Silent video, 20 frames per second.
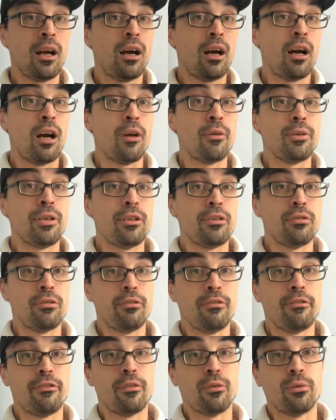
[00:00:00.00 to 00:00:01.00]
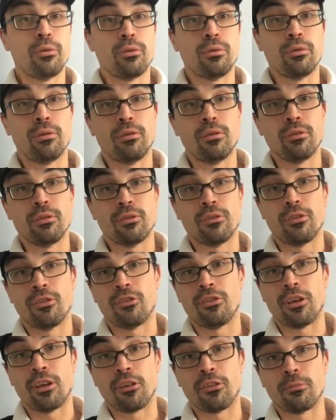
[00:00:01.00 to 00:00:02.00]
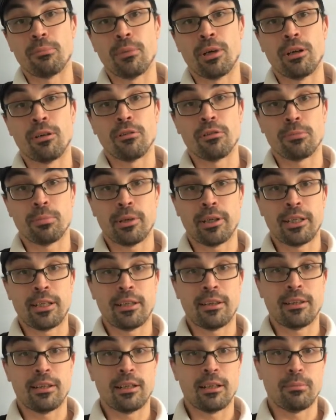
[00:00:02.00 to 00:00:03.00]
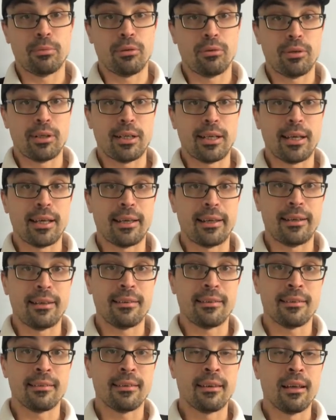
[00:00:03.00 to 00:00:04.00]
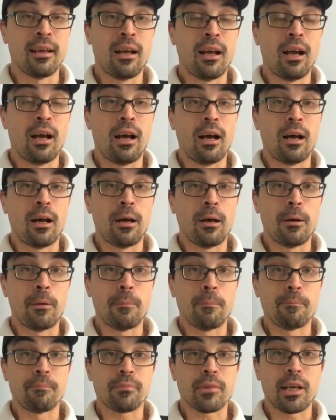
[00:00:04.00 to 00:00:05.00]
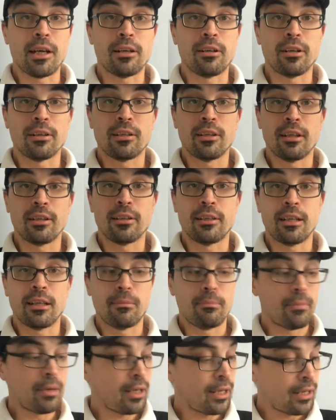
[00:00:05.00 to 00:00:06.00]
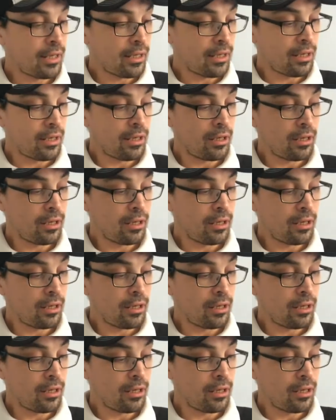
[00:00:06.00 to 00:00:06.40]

only do four to six miles, but I ended up doing eight. Um, and I've done them at